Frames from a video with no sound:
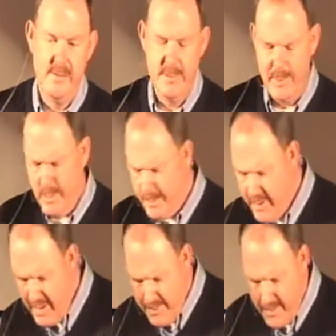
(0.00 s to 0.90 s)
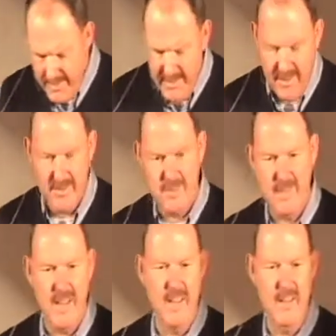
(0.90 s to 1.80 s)
The book of Proverbs tells
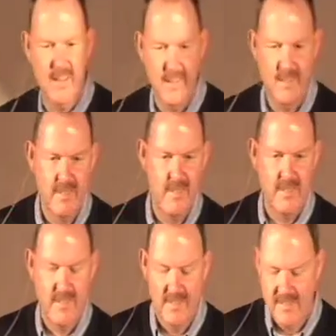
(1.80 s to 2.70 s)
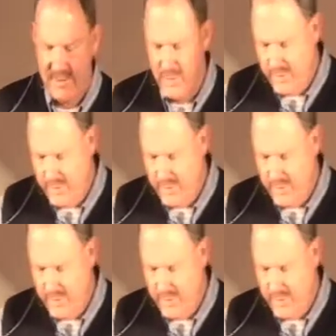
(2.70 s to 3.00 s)
us hey, show